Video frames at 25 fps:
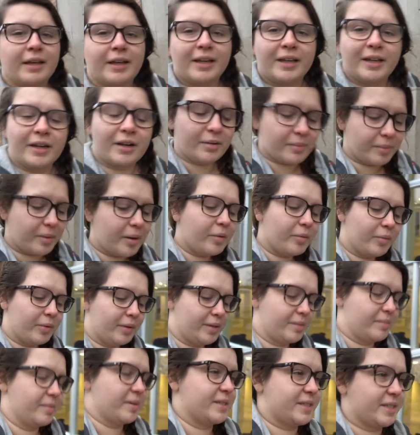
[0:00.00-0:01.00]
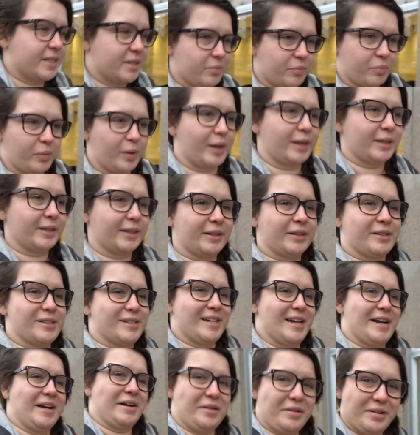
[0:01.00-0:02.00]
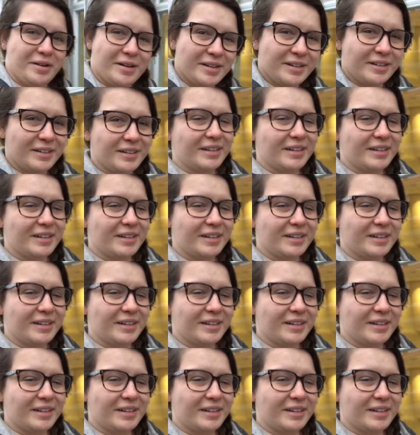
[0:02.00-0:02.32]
You know, I'm gonna really miss this weird little town.